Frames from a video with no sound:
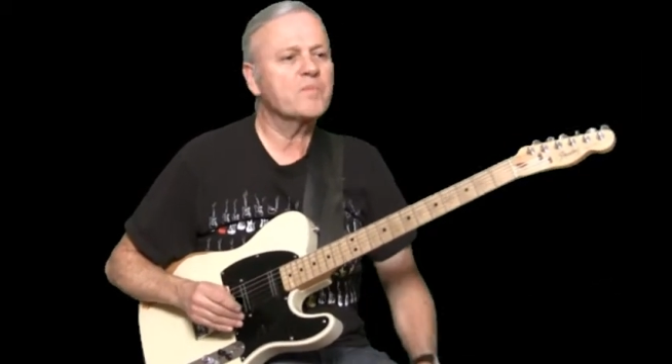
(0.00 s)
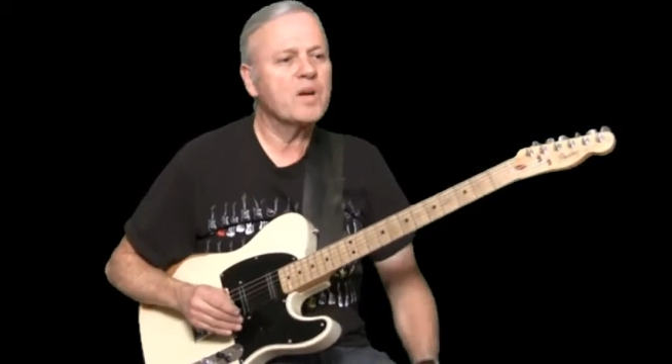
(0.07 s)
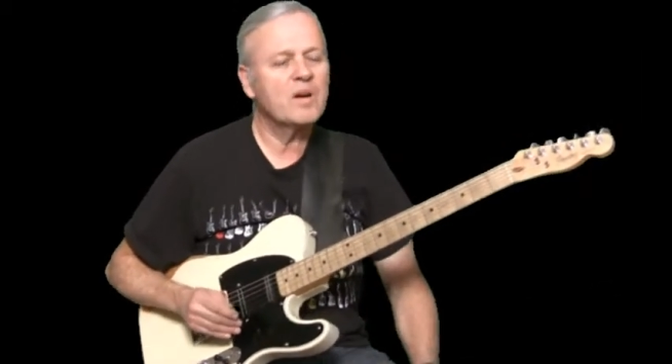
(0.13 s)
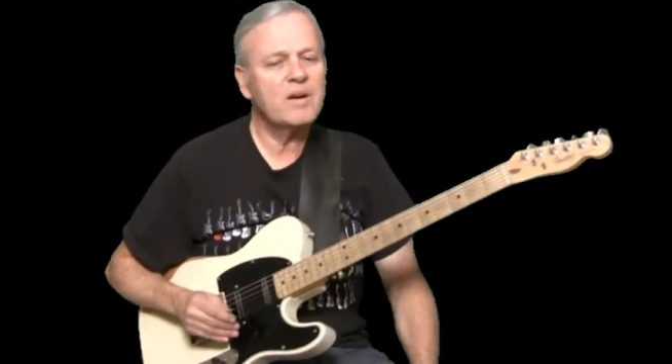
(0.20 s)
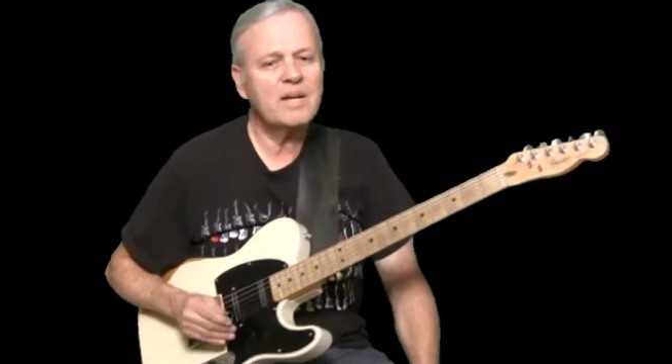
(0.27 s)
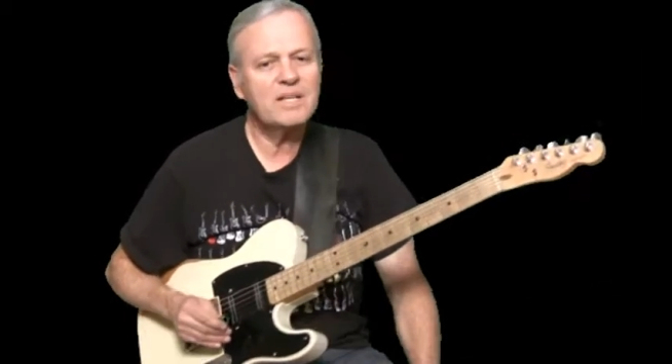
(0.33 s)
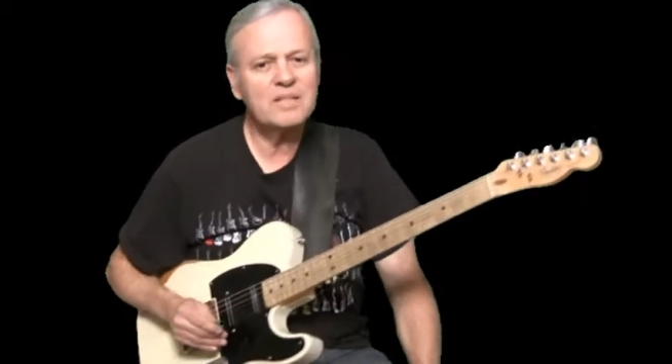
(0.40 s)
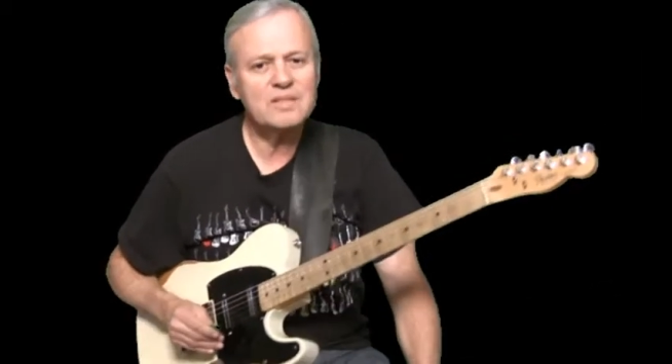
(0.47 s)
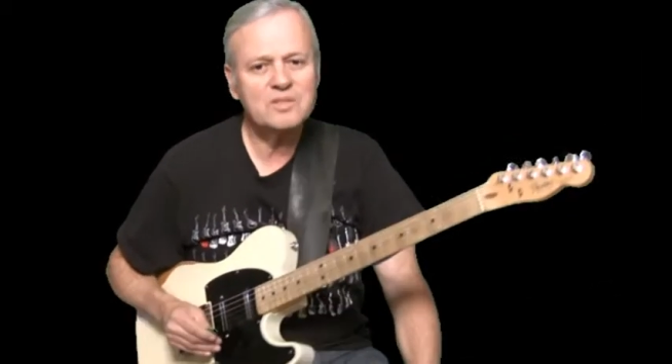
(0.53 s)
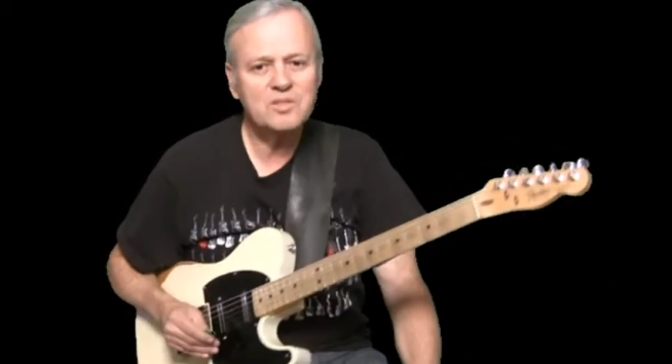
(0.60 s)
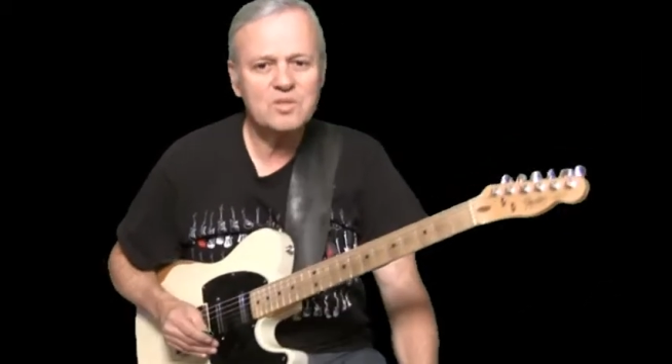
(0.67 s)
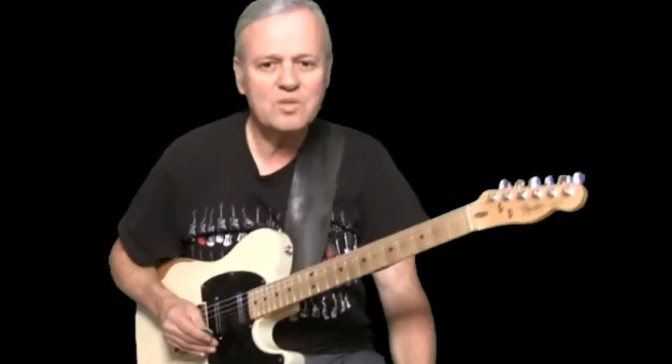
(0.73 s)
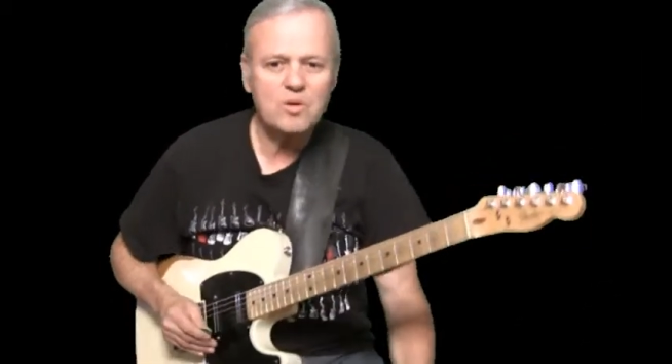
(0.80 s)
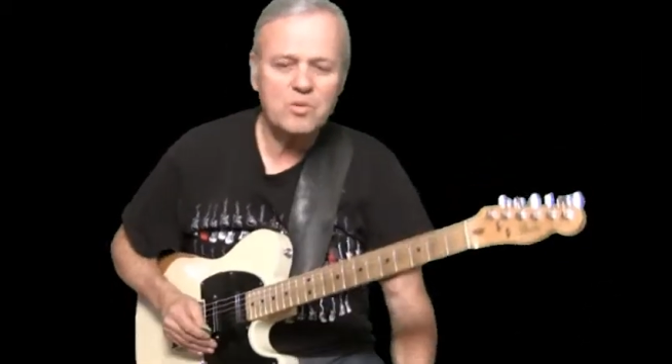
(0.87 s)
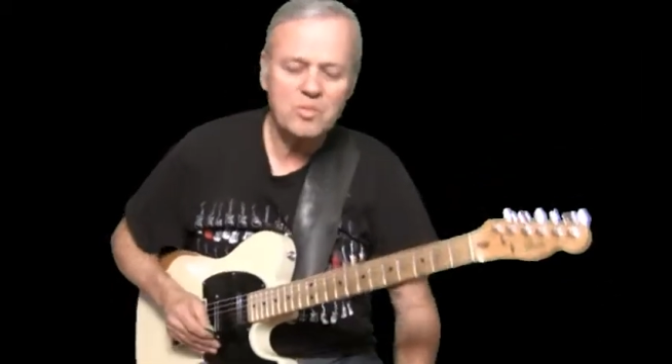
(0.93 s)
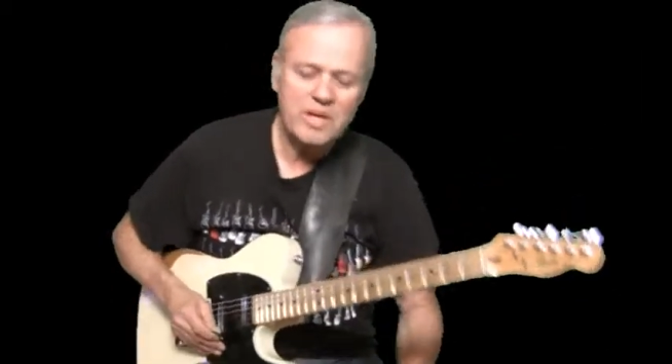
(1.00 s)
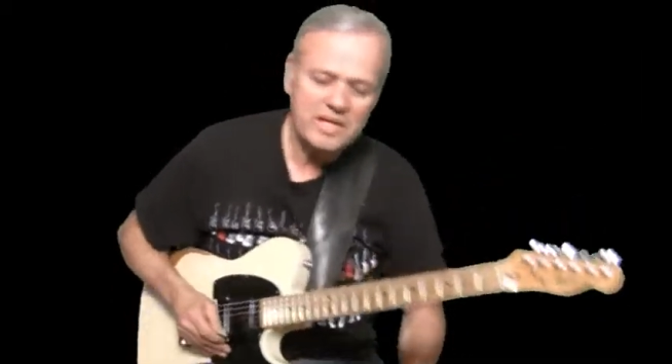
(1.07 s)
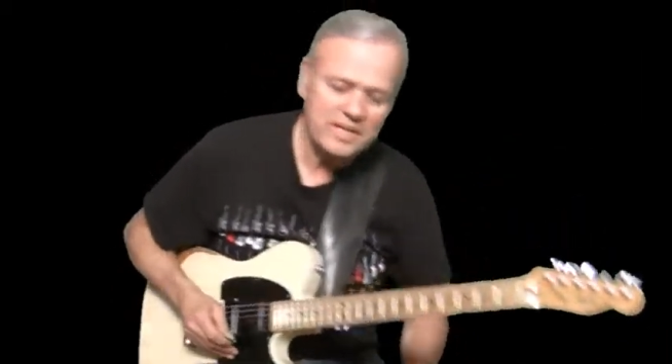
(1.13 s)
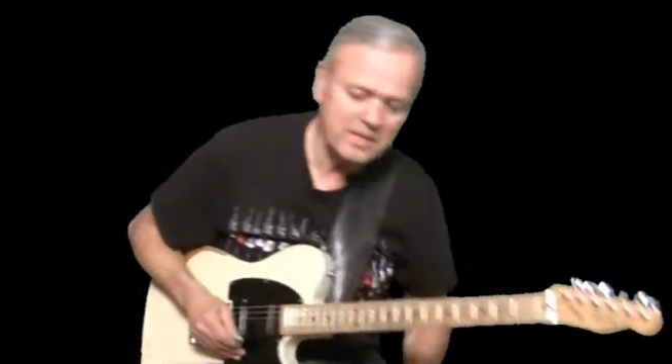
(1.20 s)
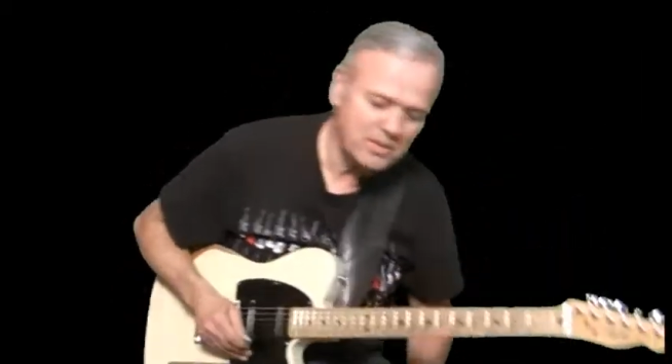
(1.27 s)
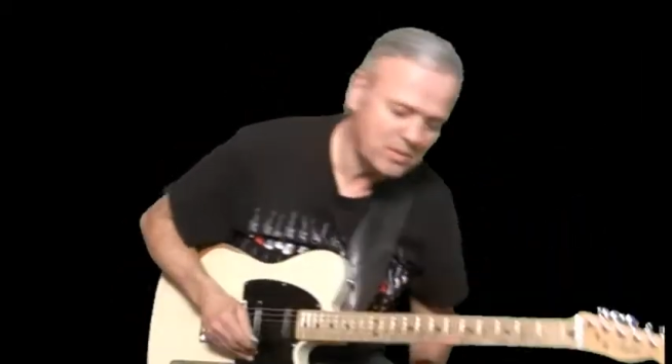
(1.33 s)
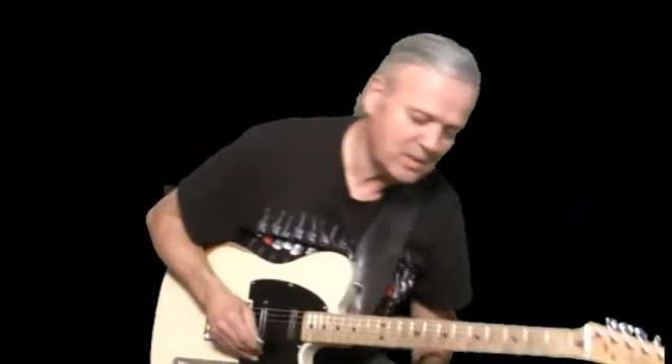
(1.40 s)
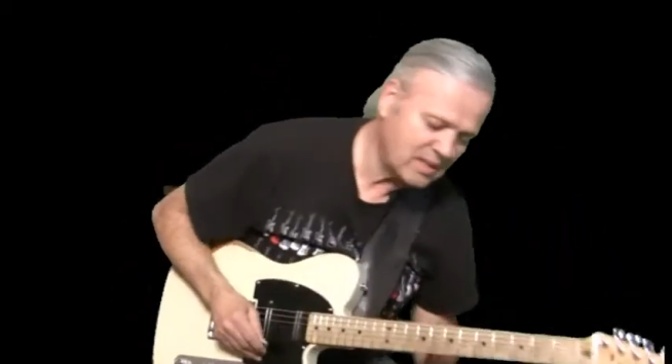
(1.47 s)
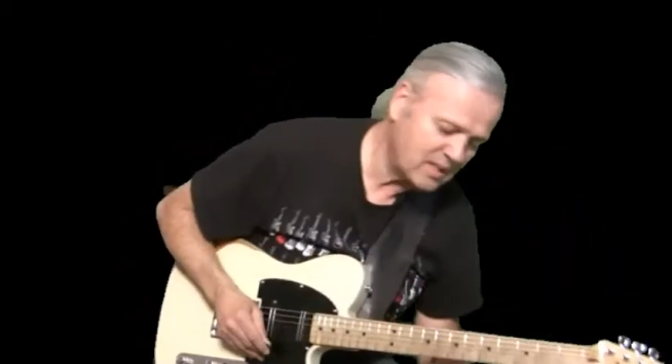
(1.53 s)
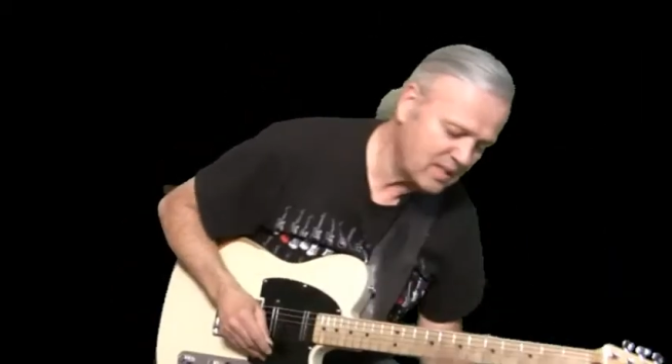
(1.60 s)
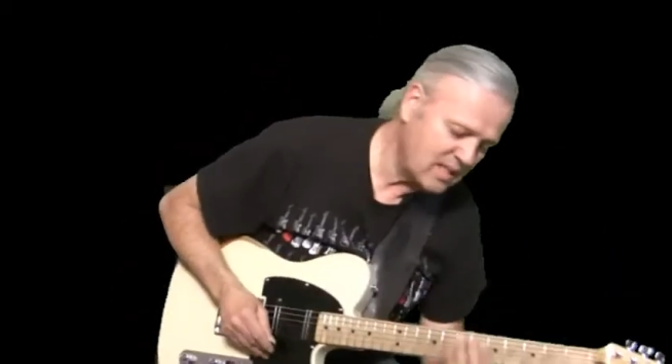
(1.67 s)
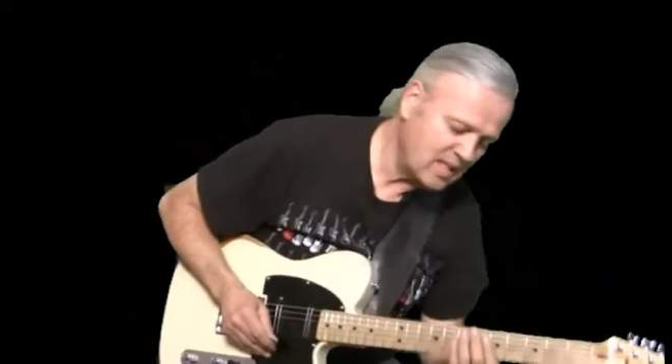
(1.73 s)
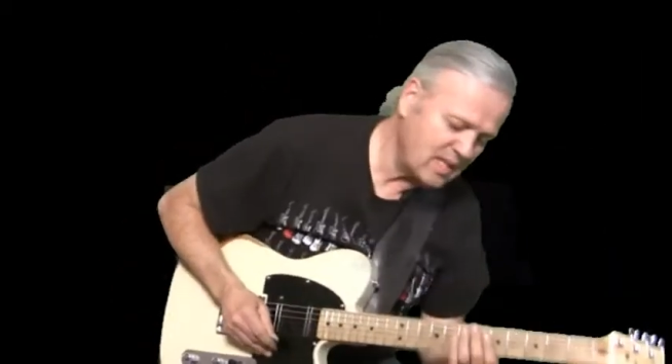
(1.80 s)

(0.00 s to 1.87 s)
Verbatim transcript: All right, let's just go right into it.